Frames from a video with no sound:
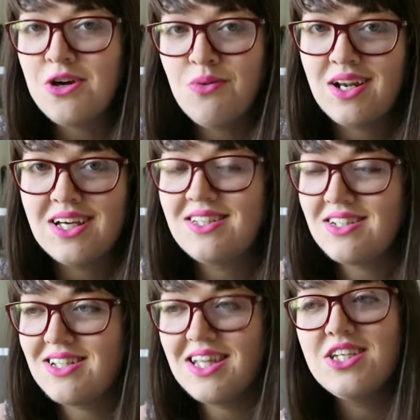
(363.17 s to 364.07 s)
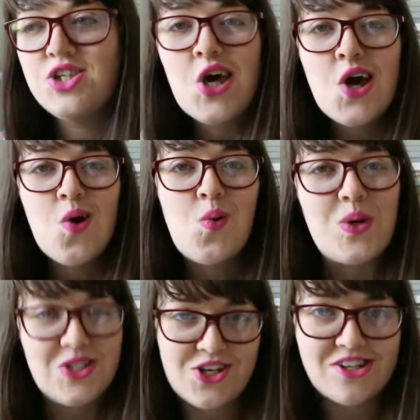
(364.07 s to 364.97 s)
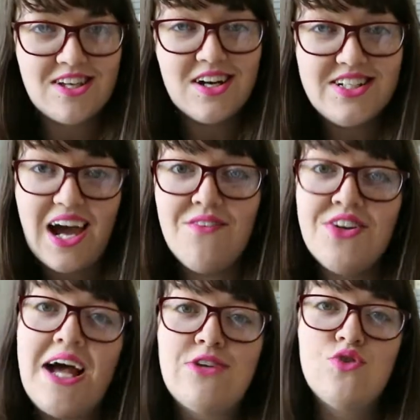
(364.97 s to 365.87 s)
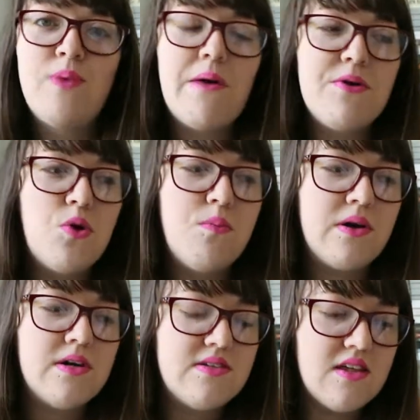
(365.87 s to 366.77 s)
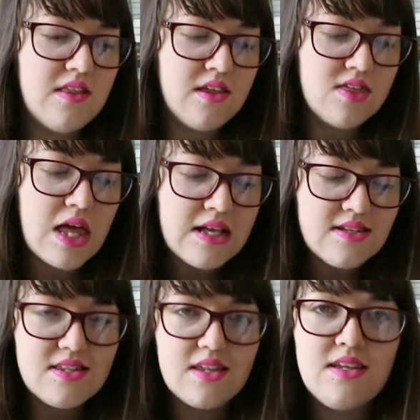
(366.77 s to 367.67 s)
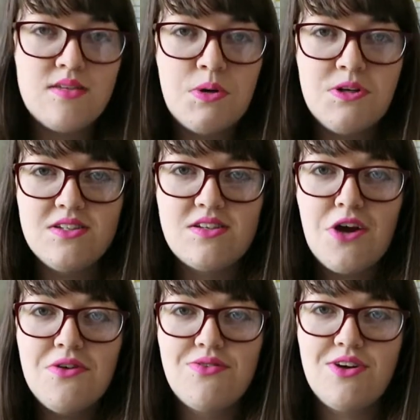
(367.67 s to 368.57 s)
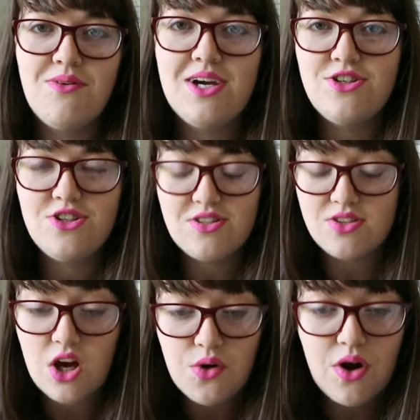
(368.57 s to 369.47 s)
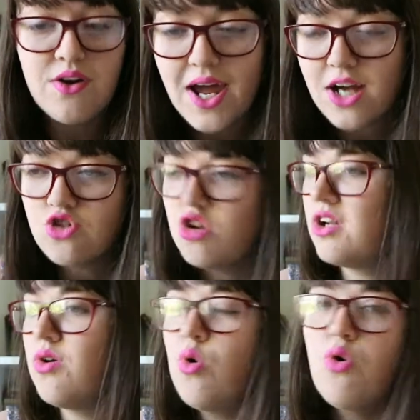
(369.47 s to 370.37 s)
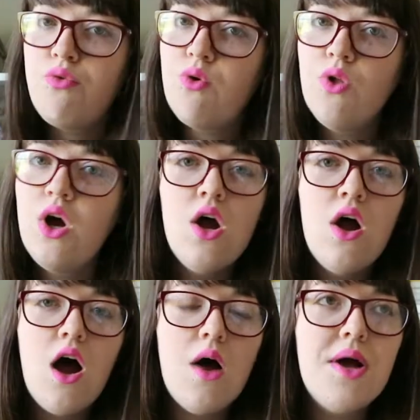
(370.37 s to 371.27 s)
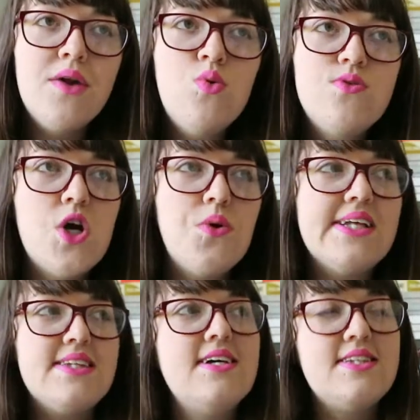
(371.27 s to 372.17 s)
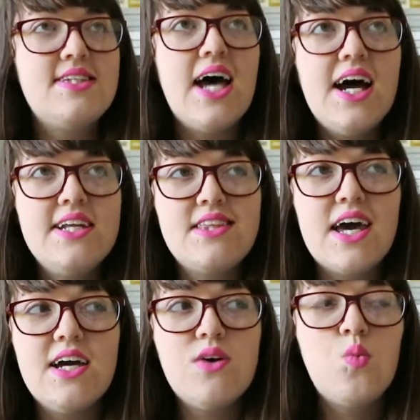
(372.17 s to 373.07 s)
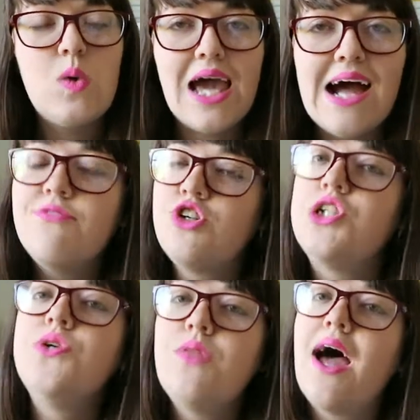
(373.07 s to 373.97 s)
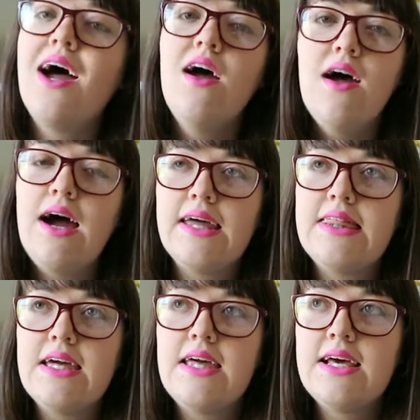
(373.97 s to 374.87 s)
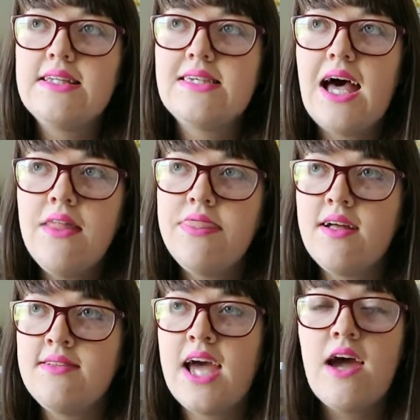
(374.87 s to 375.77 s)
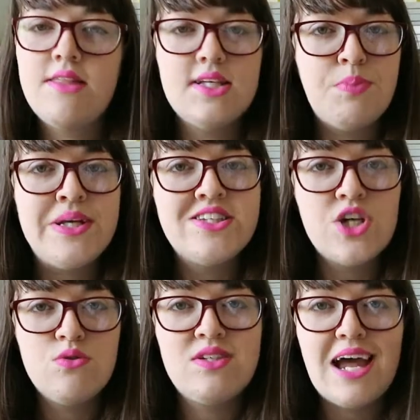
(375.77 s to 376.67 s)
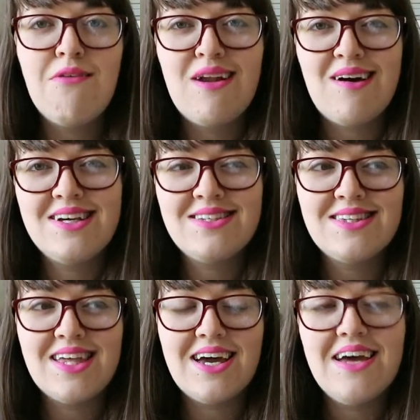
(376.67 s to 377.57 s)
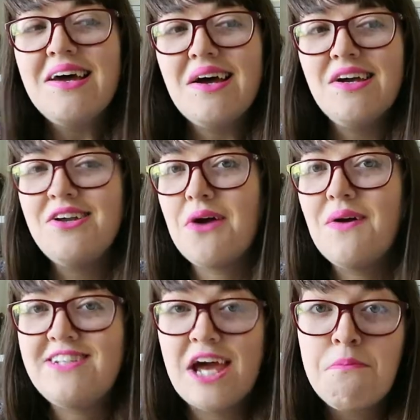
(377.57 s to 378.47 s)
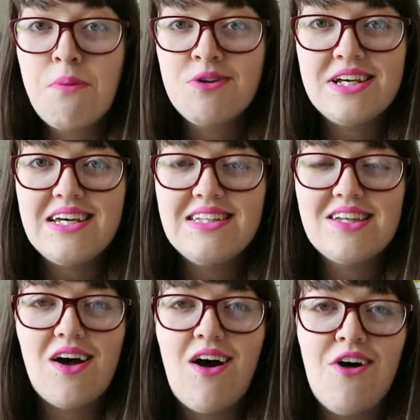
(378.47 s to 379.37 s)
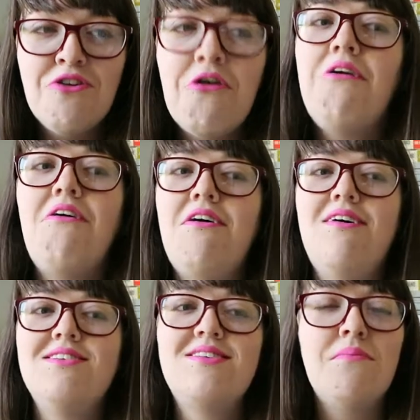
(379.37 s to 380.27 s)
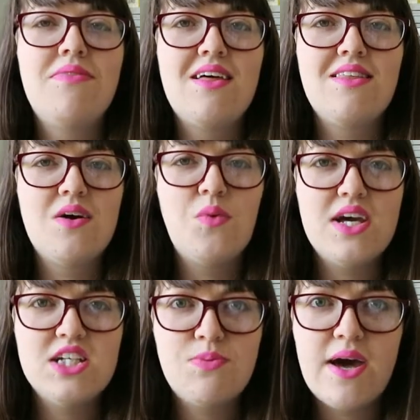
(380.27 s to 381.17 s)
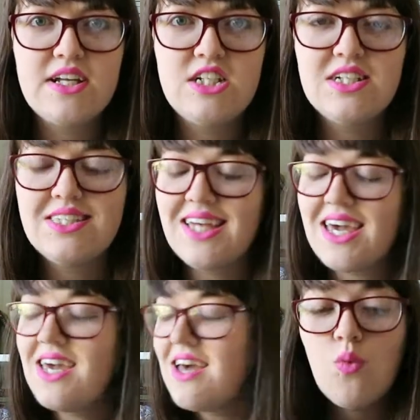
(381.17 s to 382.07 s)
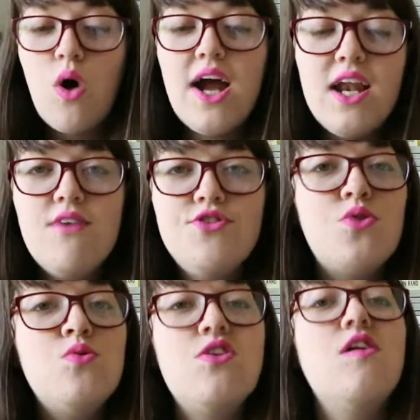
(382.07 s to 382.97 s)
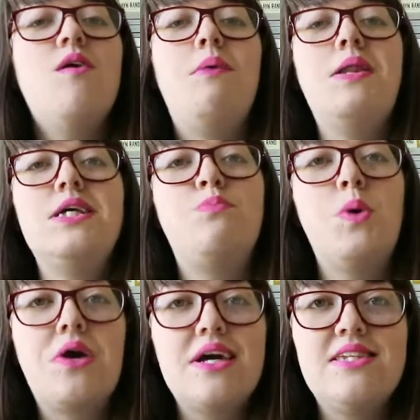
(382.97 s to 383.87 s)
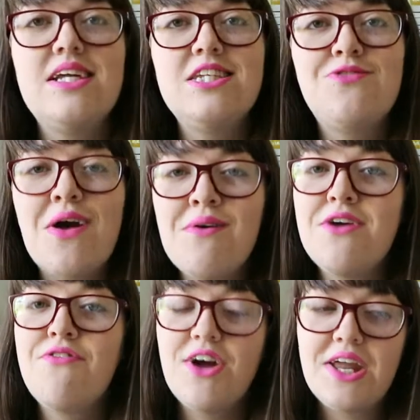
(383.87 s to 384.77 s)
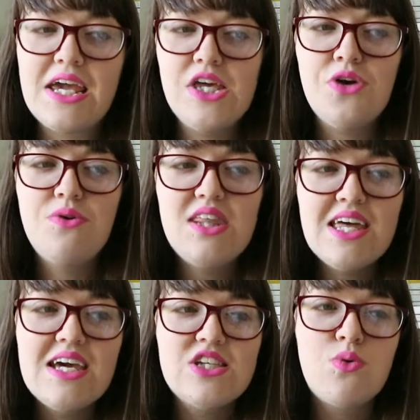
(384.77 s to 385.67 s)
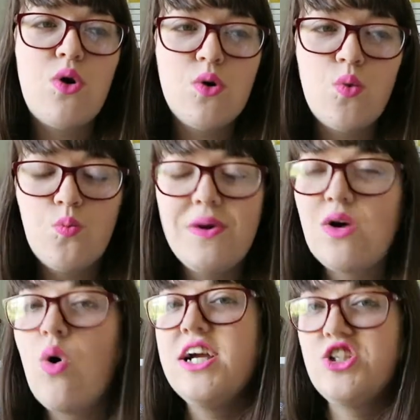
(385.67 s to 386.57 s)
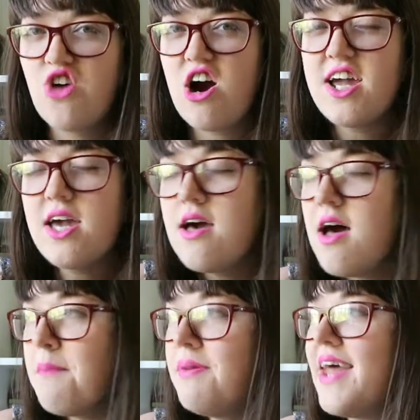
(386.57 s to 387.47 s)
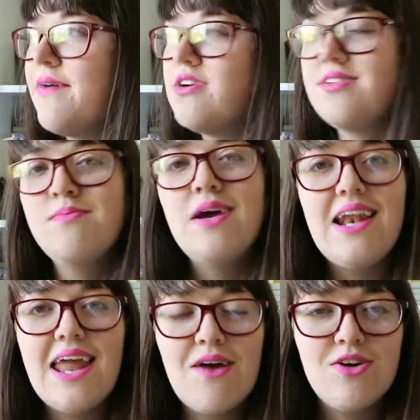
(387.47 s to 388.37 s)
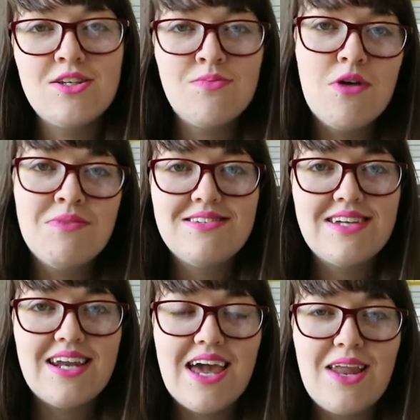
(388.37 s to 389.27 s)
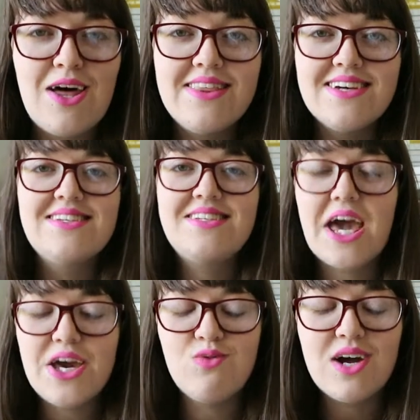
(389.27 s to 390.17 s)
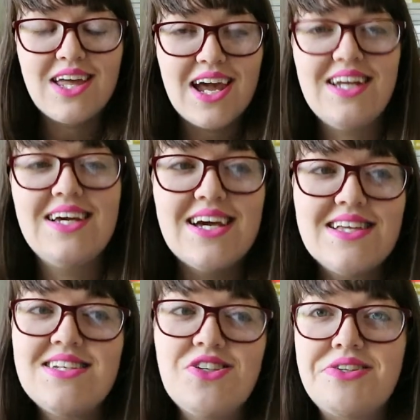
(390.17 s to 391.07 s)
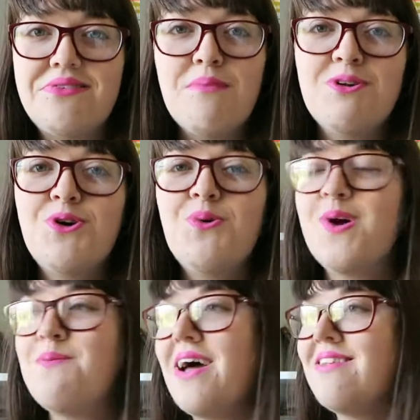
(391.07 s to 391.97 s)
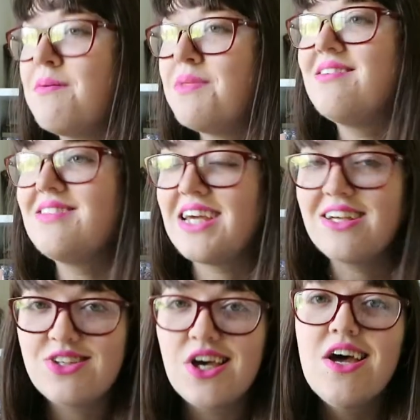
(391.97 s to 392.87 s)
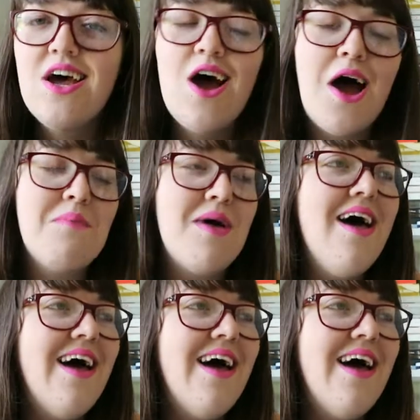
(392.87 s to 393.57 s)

who would listen to this would decide to have a natural burial, because the things that these bodies go through is just so unnatural and awful, and also it's sad that we have to do that. I think it's sad that death has been so sterilised that, you know, dead bodies are not something that we expect to see. What I loved also about this book is that it's very funny. You would think it's what be quite dry, but there are some hilarious moments in here. Like, there's a day when Caitlin gets into the crematorium and something stinks, and